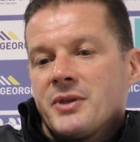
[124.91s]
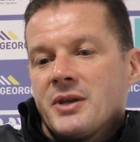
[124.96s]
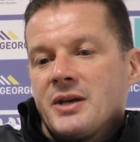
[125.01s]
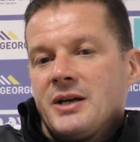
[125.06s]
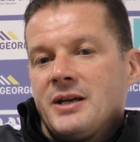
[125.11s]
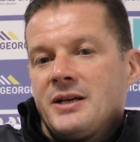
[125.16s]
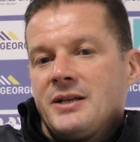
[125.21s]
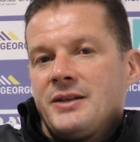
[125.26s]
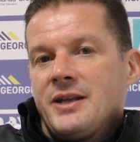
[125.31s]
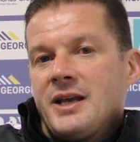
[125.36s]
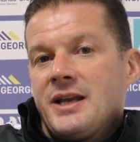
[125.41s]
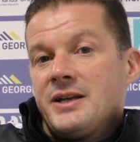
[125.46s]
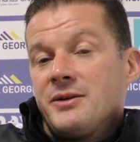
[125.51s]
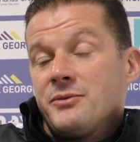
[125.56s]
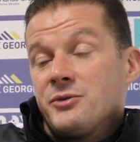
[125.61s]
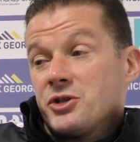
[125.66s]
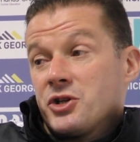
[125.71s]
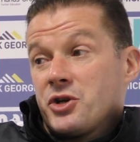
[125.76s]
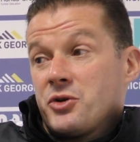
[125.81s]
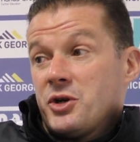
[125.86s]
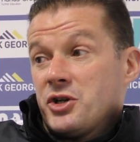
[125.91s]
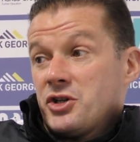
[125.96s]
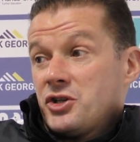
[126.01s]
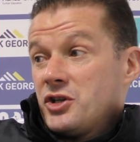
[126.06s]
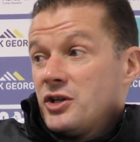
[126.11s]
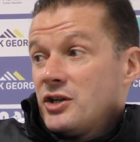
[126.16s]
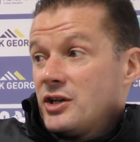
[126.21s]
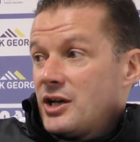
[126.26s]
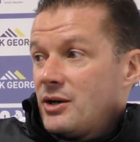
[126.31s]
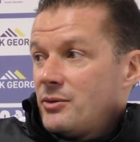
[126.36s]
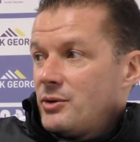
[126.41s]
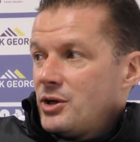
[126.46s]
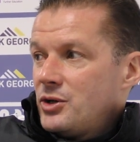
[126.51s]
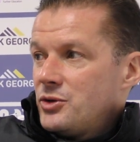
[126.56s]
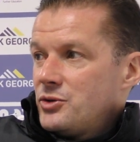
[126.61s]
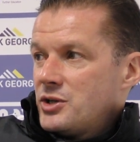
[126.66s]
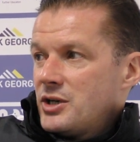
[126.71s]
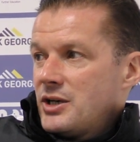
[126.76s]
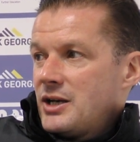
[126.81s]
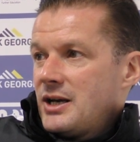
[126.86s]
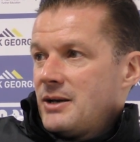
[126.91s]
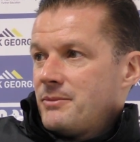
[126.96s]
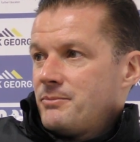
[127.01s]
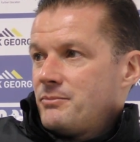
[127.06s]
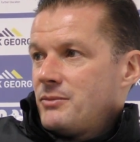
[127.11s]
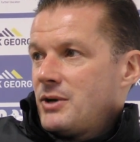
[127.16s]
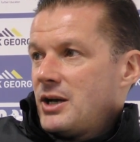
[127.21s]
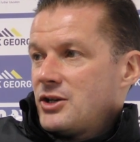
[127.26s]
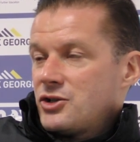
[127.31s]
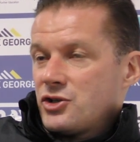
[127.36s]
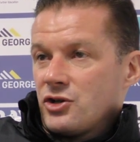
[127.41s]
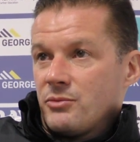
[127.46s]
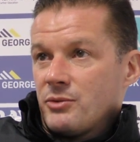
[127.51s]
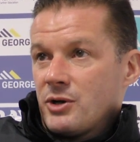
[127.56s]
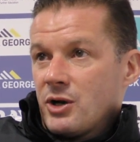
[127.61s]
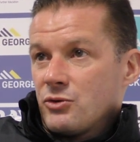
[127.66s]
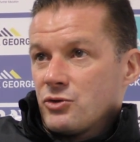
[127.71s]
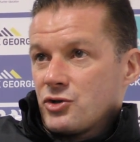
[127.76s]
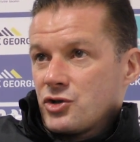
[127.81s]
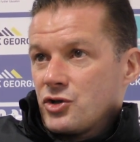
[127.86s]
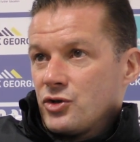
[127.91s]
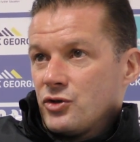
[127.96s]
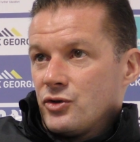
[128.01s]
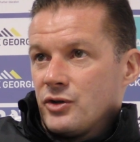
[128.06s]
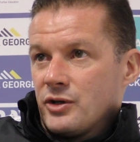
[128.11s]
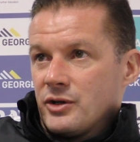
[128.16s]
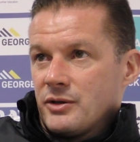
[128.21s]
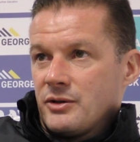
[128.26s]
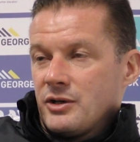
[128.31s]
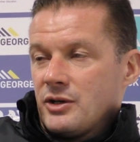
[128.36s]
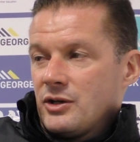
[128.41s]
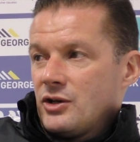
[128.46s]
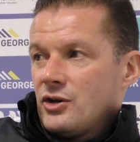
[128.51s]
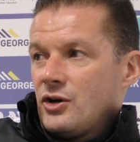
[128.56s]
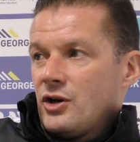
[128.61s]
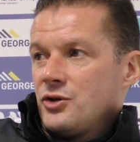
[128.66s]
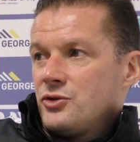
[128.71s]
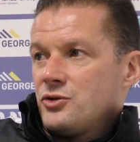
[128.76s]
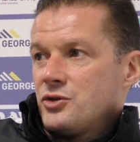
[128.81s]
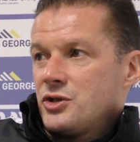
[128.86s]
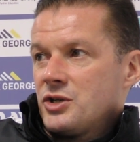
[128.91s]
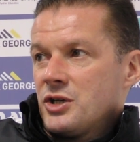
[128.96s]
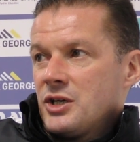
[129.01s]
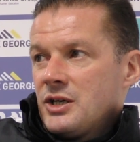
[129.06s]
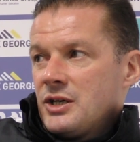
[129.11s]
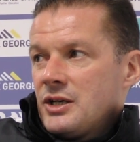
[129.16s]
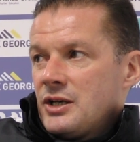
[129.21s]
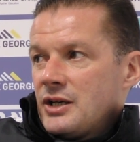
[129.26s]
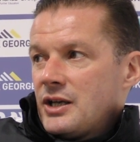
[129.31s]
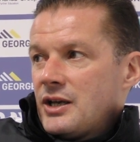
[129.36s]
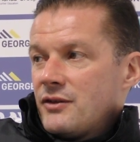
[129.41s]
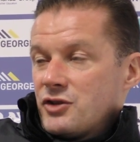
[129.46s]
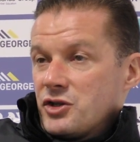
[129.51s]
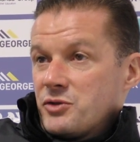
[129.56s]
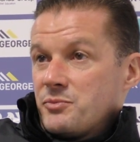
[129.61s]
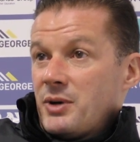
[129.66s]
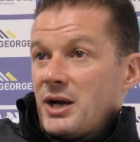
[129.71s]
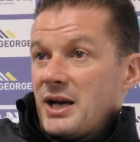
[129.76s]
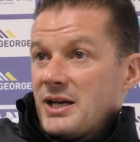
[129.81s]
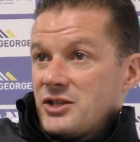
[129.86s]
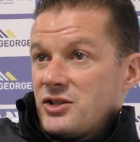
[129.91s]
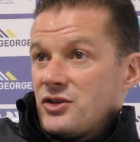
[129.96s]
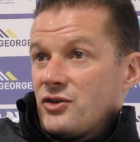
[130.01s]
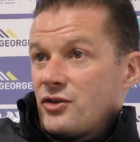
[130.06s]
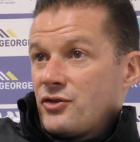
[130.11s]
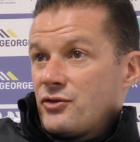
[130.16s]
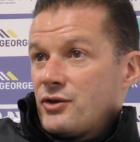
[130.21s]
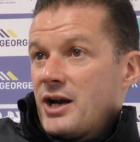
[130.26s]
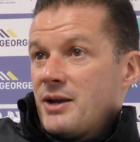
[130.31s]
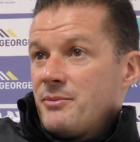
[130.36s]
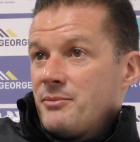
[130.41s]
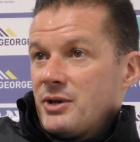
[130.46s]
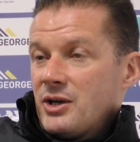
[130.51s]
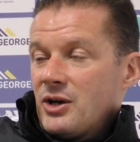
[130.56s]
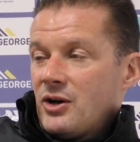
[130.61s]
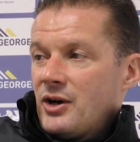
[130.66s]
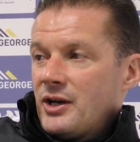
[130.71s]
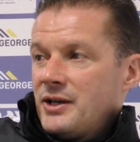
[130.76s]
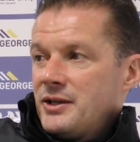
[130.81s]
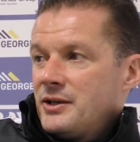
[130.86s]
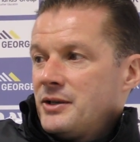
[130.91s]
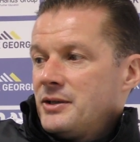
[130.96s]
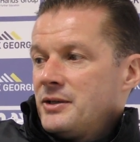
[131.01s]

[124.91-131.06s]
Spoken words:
And then it was a question, okay, we're losing our top goal scorer, a guy who gives us pace and threat in behind.